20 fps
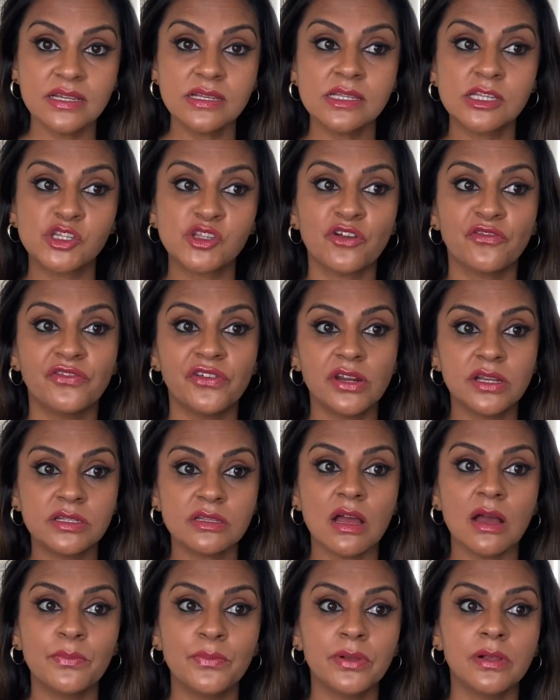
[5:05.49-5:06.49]
So for
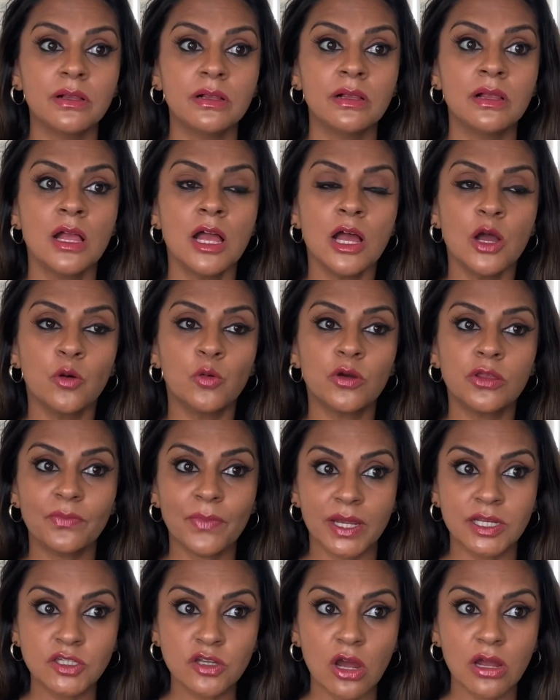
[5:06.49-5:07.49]
example, with my
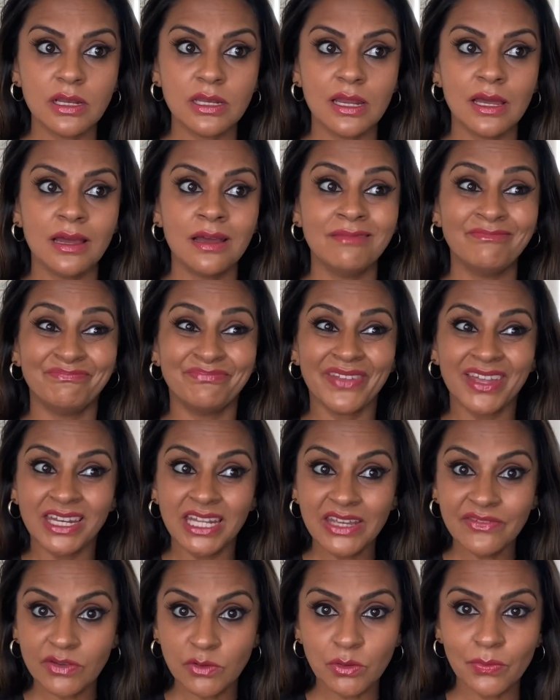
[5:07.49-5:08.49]
toddler and
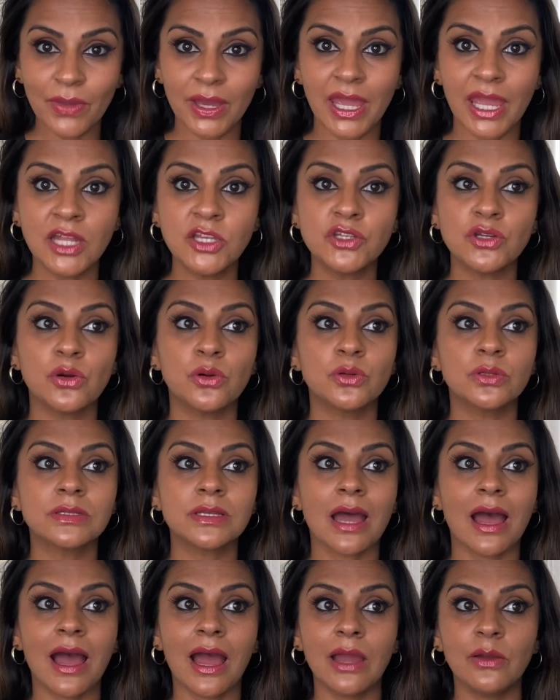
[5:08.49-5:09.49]
even with my 8-year-old,
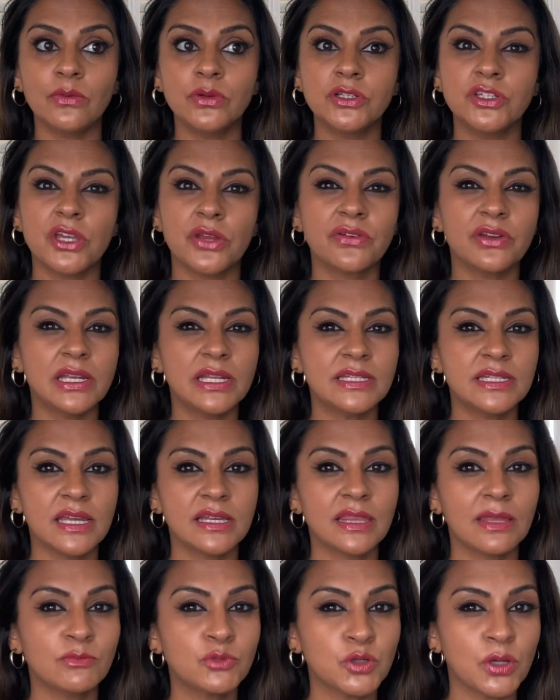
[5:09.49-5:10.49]
I would generally take
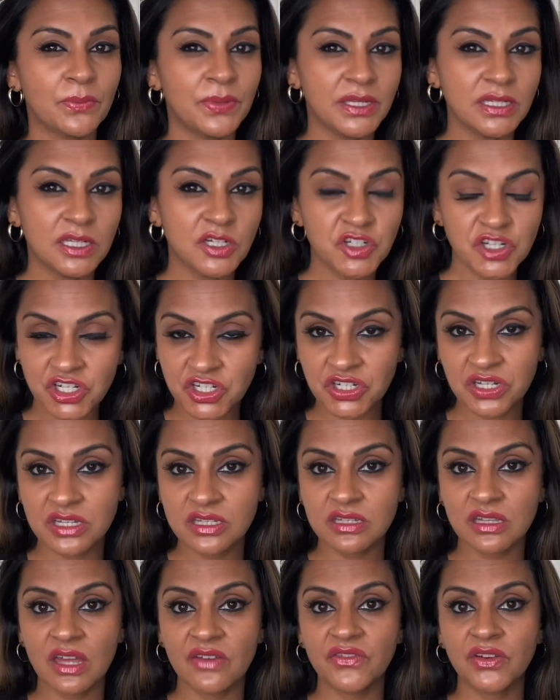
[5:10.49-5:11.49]
them to a pediatrician in
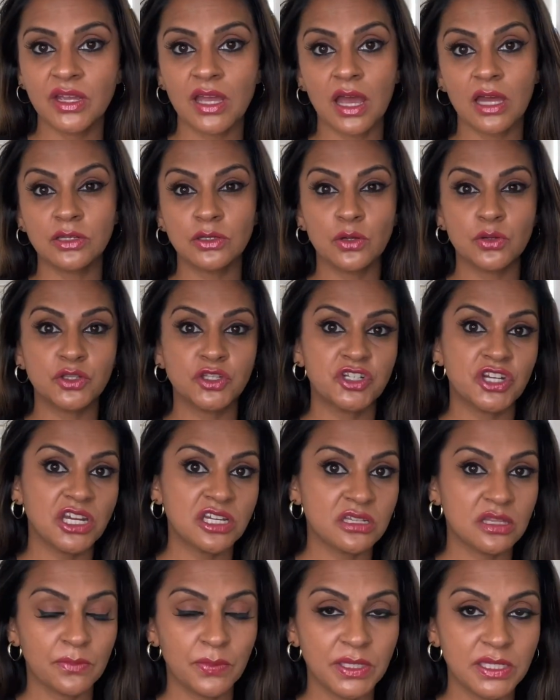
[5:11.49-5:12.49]
South Africa. I'd go straight
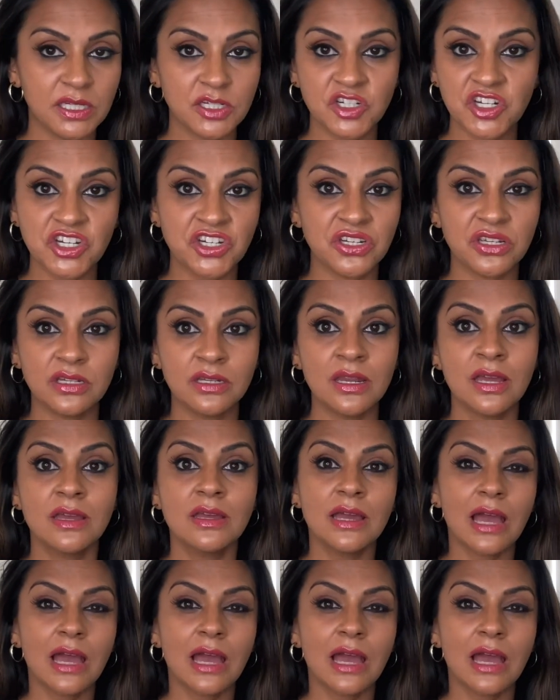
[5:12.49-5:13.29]
to the pediatrician.